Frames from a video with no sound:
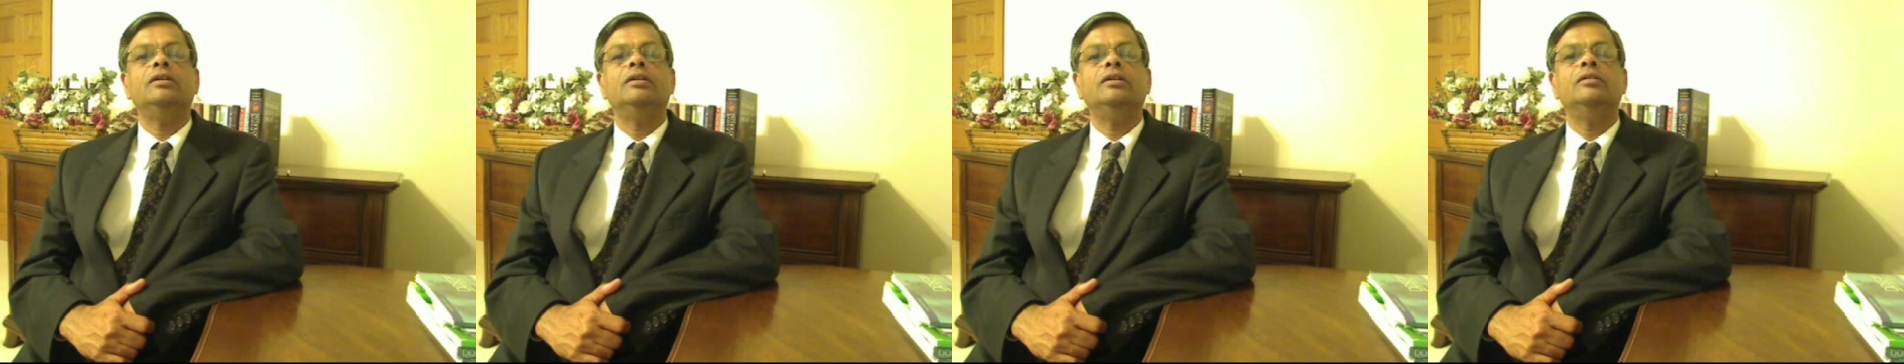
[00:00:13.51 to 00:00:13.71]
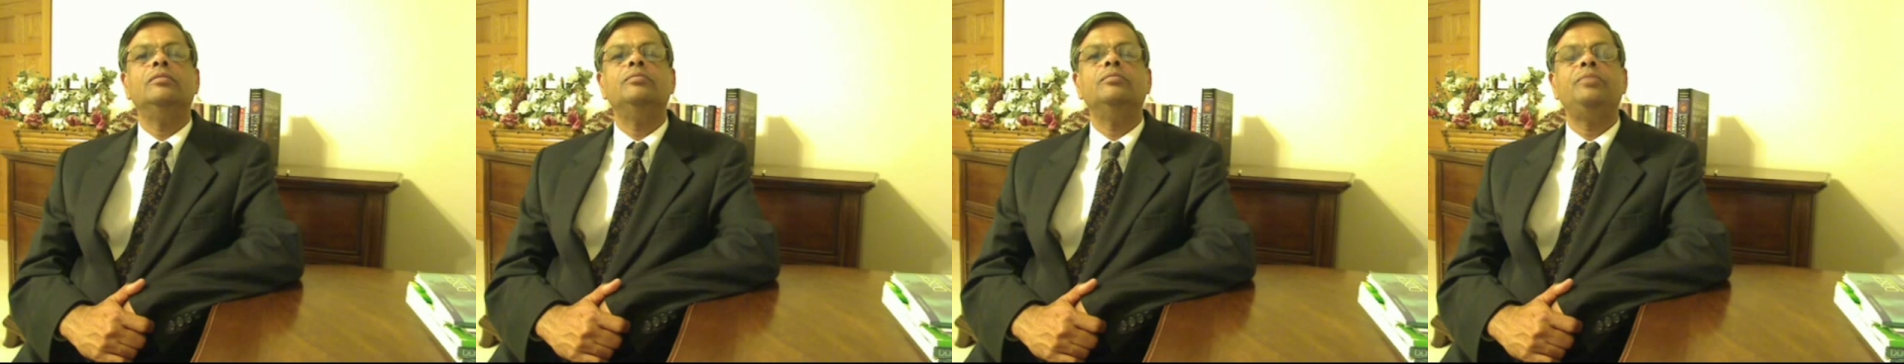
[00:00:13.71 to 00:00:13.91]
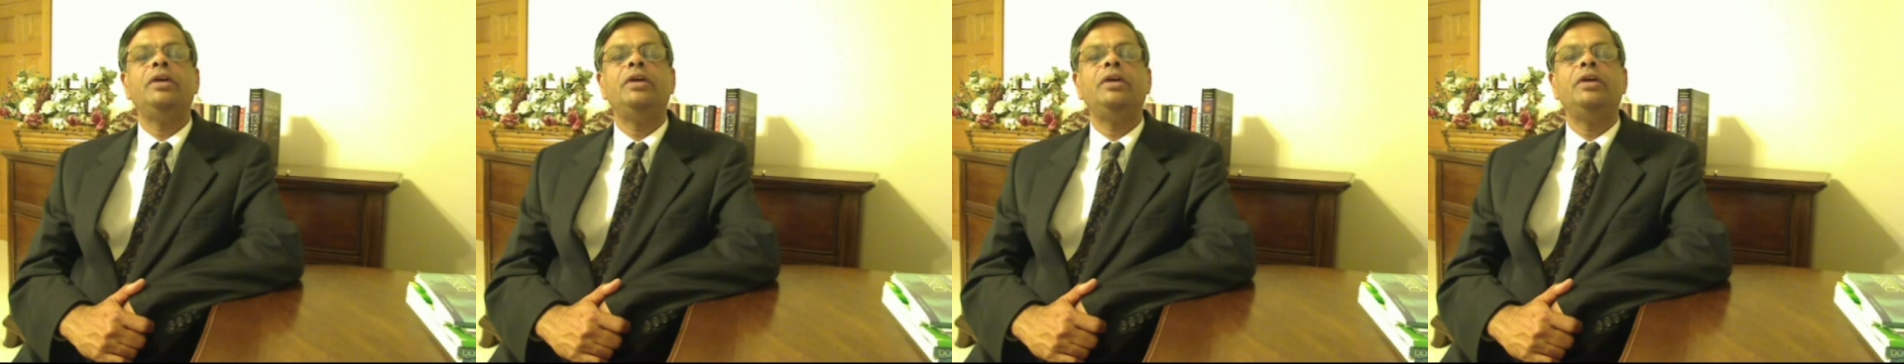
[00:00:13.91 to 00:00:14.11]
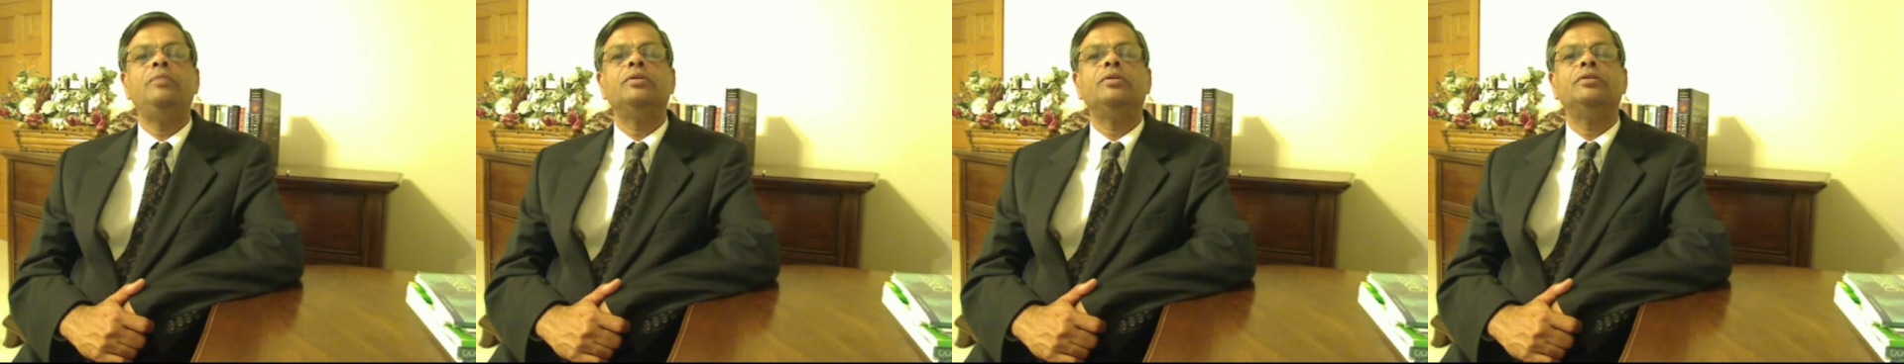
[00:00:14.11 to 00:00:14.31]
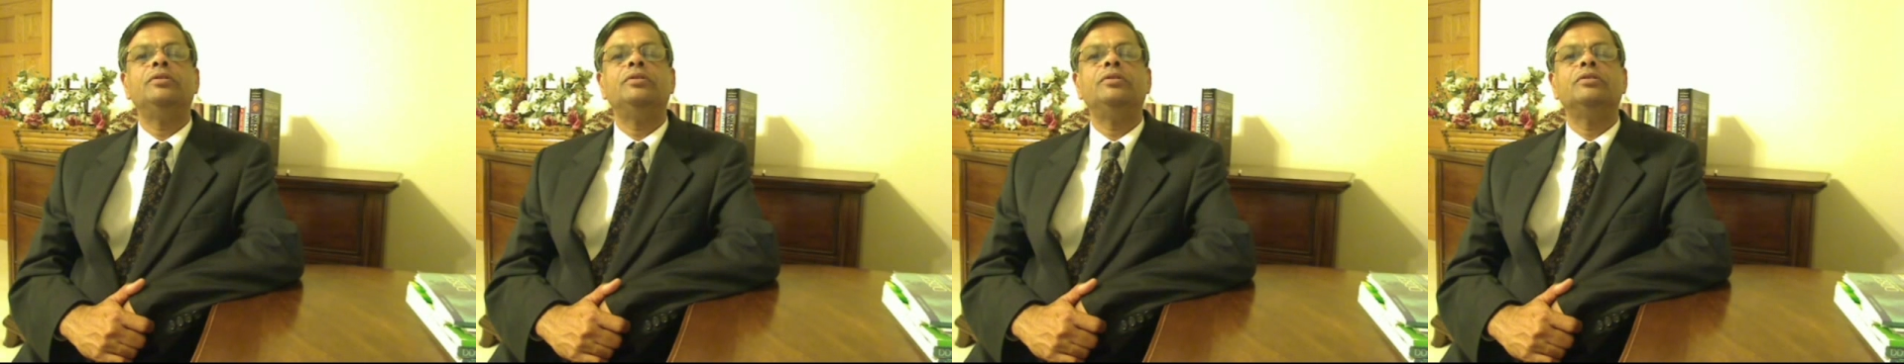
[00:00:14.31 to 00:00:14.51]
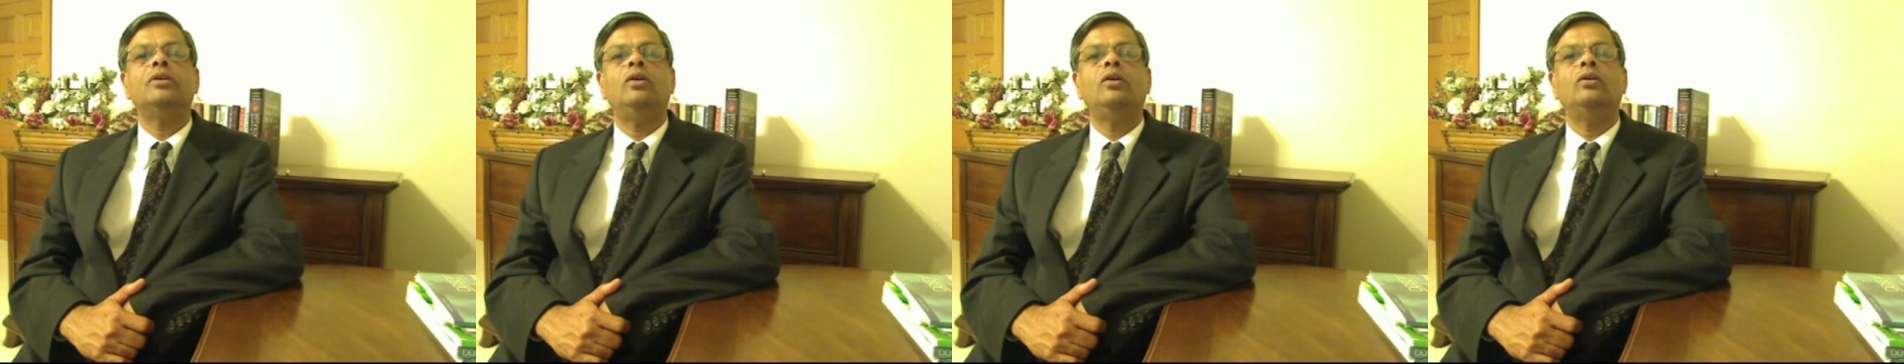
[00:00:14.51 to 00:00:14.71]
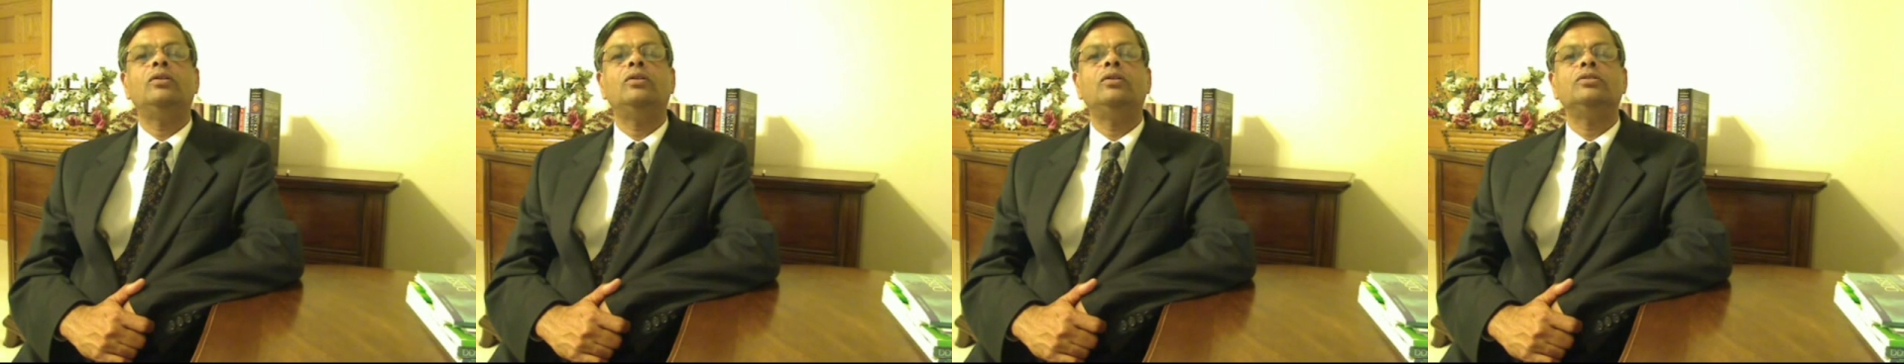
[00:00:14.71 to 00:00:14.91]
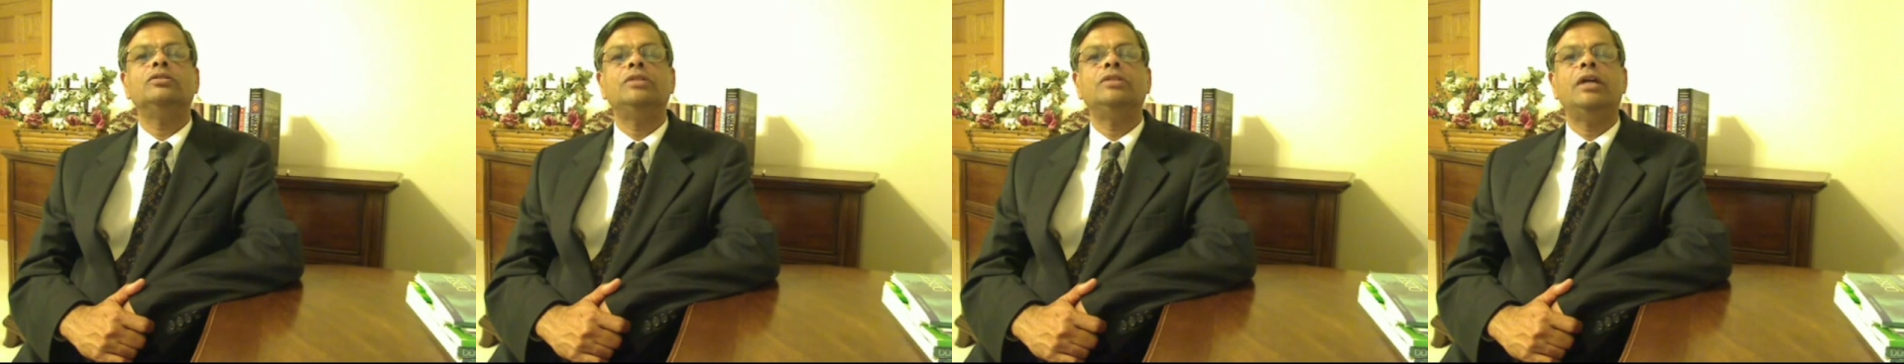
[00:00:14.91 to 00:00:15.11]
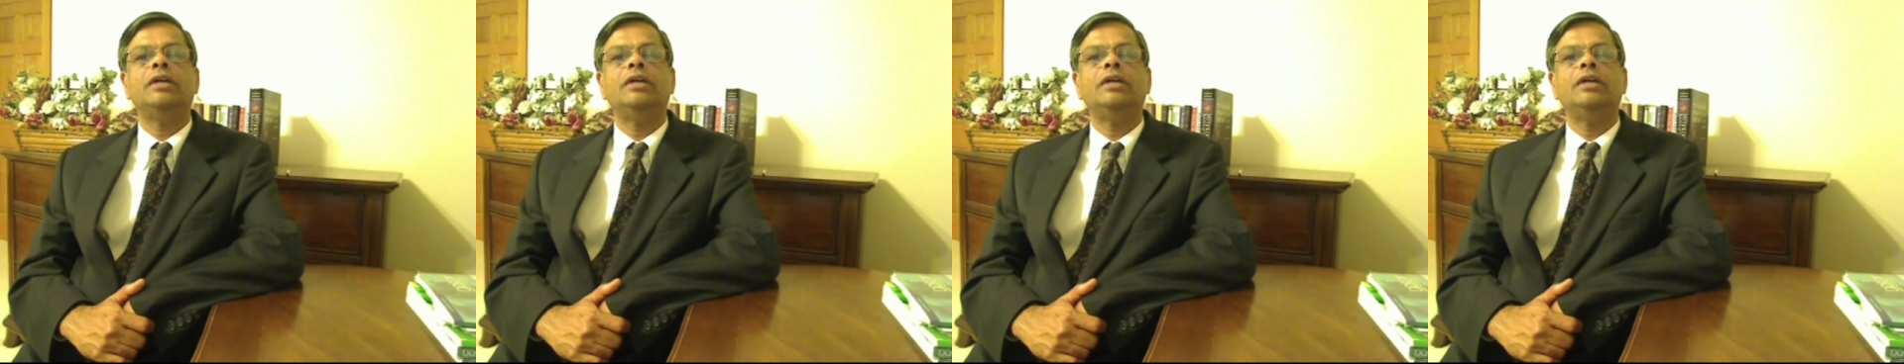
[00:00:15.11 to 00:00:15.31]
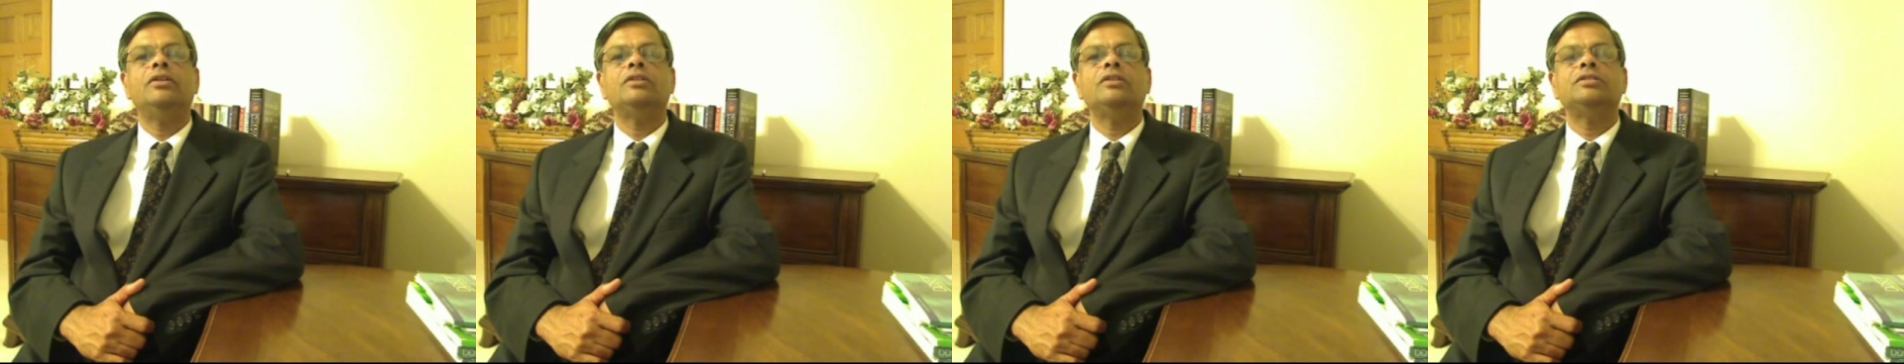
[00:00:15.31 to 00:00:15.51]
paper called
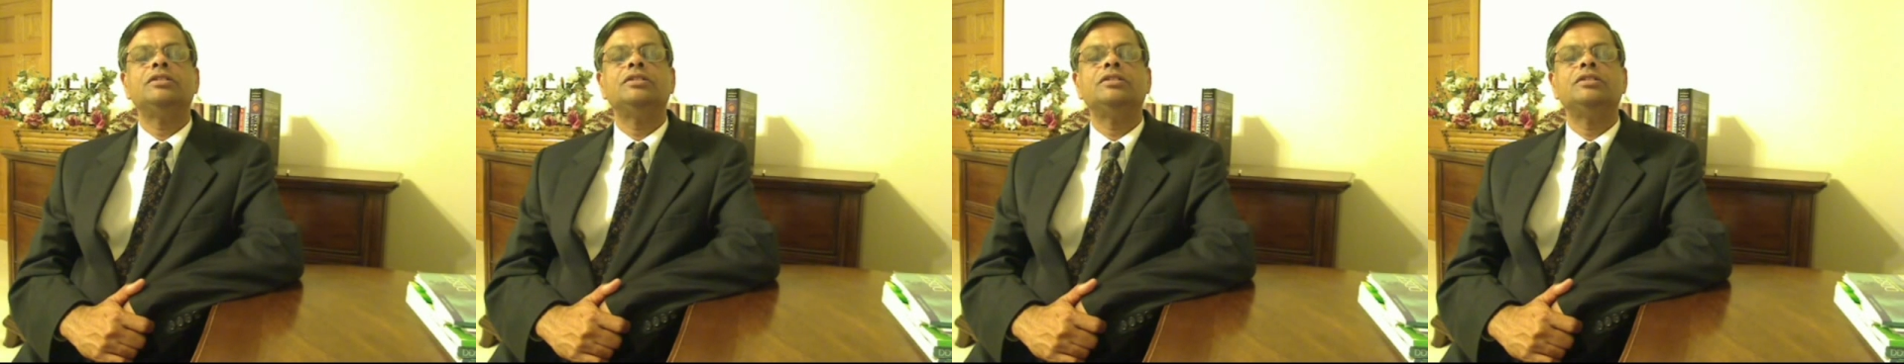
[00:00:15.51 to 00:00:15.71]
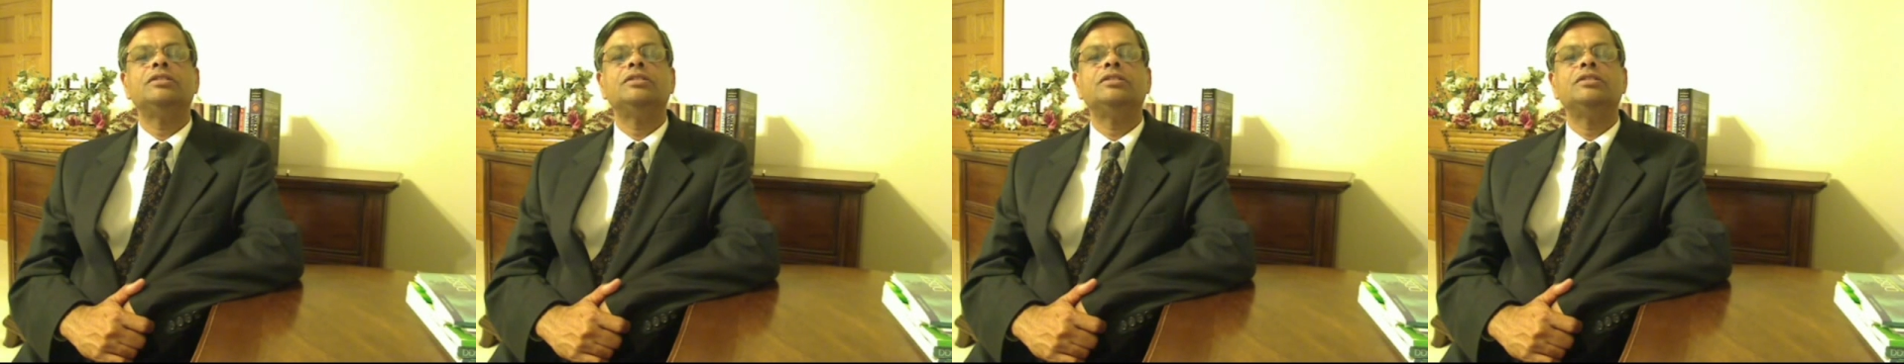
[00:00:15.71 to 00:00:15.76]
Diagnostic